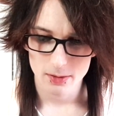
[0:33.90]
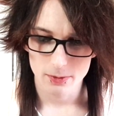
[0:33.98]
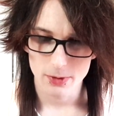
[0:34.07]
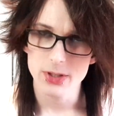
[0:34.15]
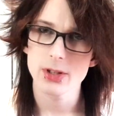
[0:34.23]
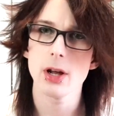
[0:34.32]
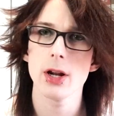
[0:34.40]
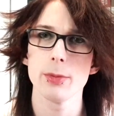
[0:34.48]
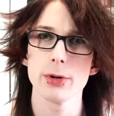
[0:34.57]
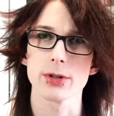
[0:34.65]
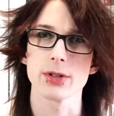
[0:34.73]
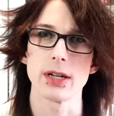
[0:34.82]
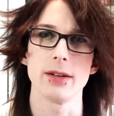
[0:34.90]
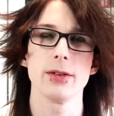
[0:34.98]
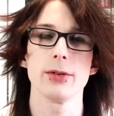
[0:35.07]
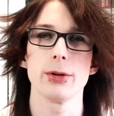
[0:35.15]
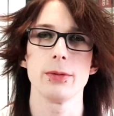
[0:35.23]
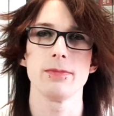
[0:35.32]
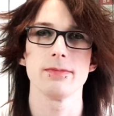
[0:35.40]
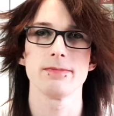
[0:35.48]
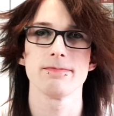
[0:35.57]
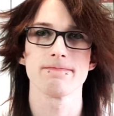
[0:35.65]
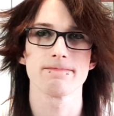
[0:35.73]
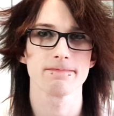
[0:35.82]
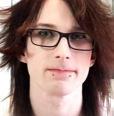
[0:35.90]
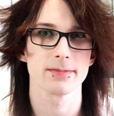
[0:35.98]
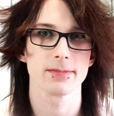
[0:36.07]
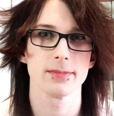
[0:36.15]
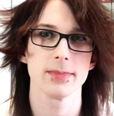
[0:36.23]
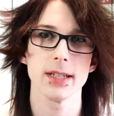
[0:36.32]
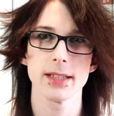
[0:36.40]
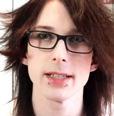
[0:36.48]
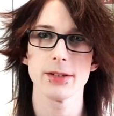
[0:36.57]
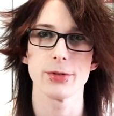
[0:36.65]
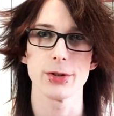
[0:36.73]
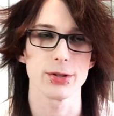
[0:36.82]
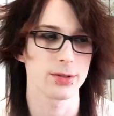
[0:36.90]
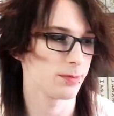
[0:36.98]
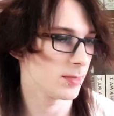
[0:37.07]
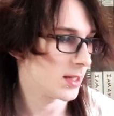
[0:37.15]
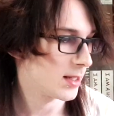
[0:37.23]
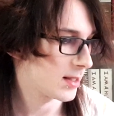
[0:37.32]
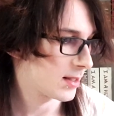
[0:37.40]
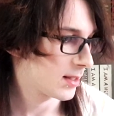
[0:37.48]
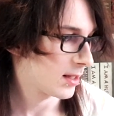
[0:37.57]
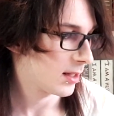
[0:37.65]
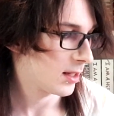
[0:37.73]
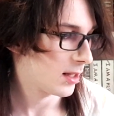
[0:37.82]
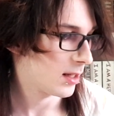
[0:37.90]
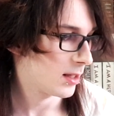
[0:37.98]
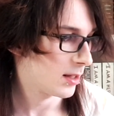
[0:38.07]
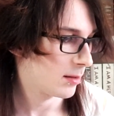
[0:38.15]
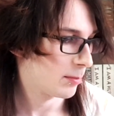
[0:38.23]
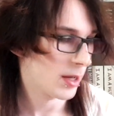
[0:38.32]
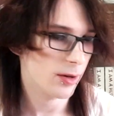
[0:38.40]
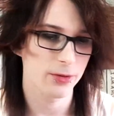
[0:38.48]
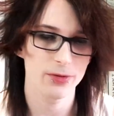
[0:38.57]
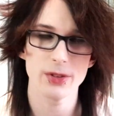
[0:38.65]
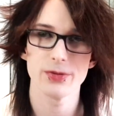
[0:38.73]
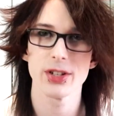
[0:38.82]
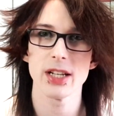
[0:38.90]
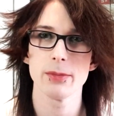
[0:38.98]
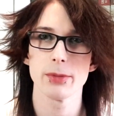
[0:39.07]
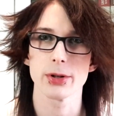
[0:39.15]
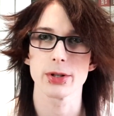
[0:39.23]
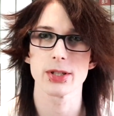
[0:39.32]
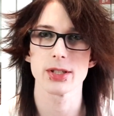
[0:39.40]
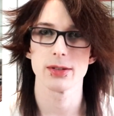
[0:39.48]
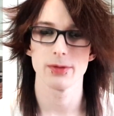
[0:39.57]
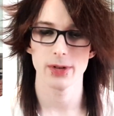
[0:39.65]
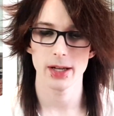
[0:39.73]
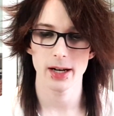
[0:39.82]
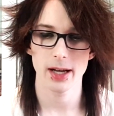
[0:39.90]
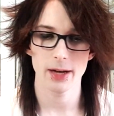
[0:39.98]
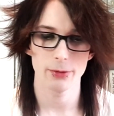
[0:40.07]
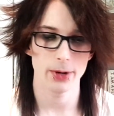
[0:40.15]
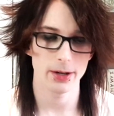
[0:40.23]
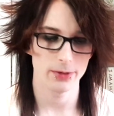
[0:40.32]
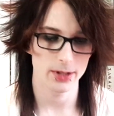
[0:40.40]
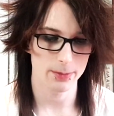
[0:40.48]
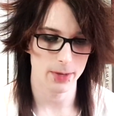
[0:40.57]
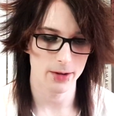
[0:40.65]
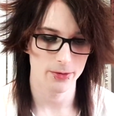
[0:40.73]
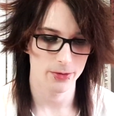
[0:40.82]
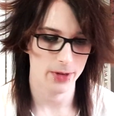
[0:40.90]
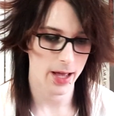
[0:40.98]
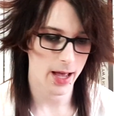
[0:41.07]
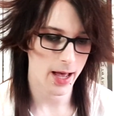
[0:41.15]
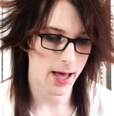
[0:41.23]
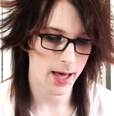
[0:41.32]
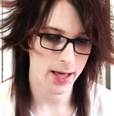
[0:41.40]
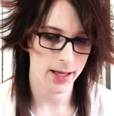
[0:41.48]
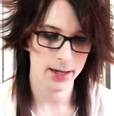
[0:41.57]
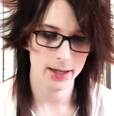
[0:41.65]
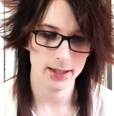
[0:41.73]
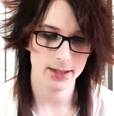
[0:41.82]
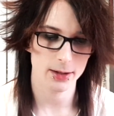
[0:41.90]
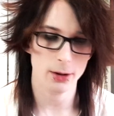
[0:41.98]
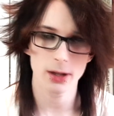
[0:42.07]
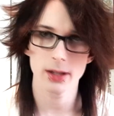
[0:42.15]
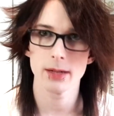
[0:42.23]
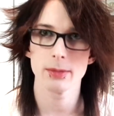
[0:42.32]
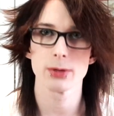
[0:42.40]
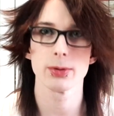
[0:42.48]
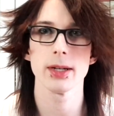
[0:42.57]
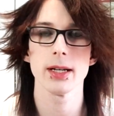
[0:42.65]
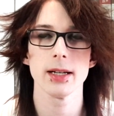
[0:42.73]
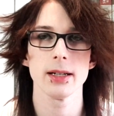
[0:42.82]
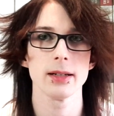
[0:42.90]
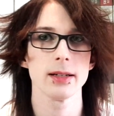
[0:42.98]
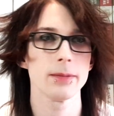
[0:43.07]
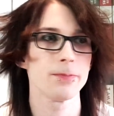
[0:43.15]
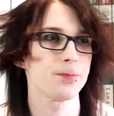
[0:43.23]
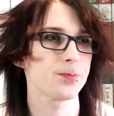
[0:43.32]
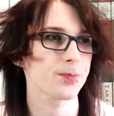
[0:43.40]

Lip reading: there's a lot of books here, or it differs. It's about 15 books that I've read this month, and it's all in between